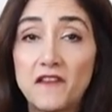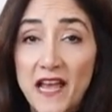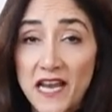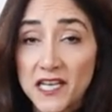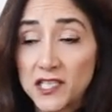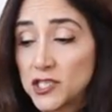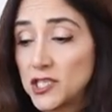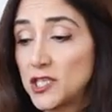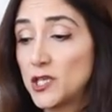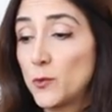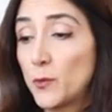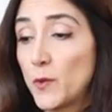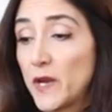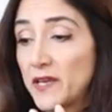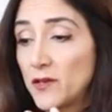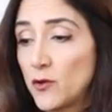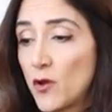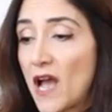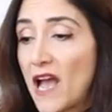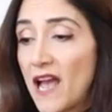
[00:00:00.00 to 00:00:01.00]
flashy
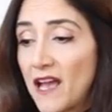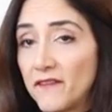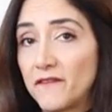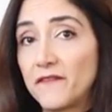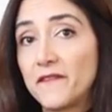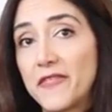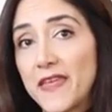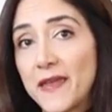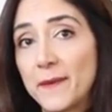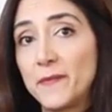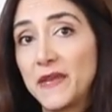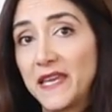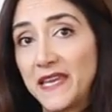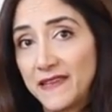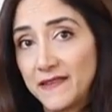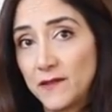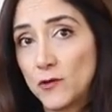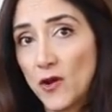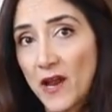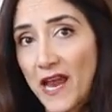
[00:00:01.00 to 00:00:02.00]
when you have them
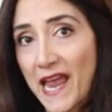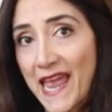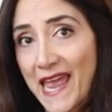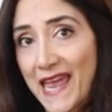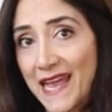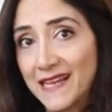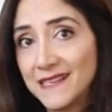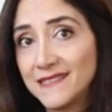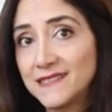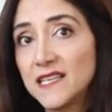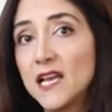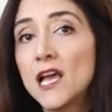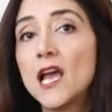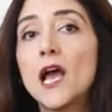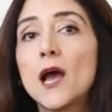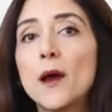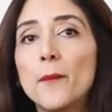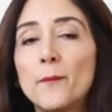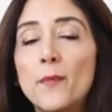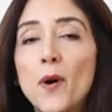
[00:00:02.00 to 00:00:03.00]
in your hand,
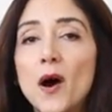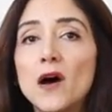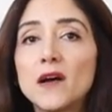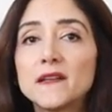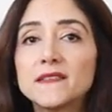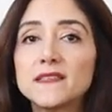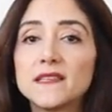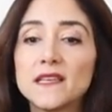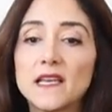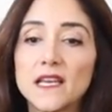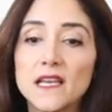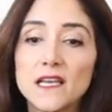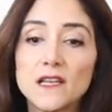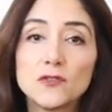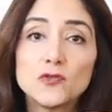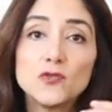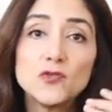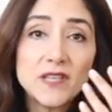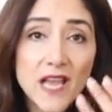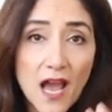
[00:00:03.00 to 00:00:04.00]
but
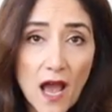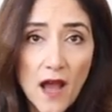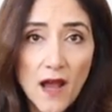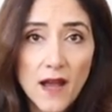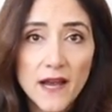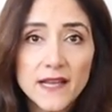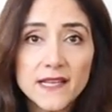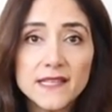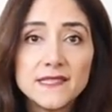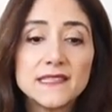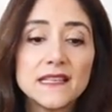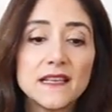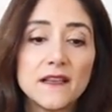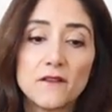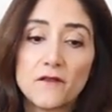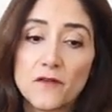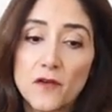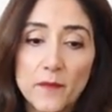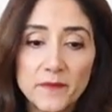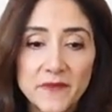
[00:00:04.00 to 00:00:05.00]
to the eyes,
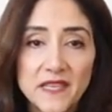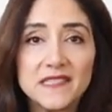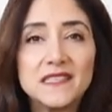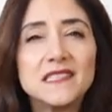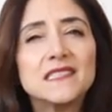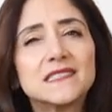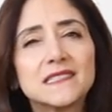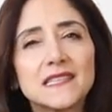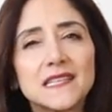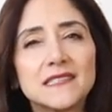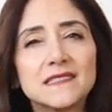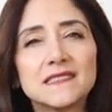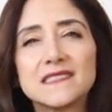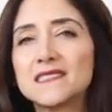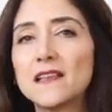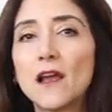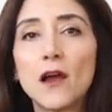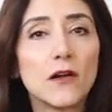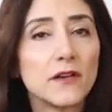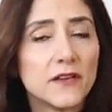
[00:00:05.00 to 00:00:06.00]
from the distance,
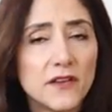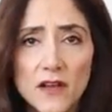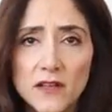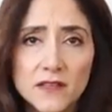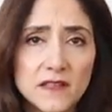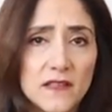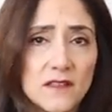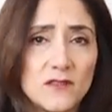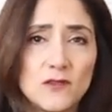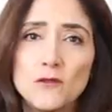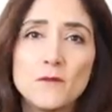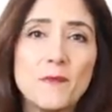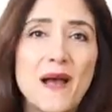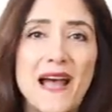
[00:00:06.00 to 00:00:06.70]
they are not too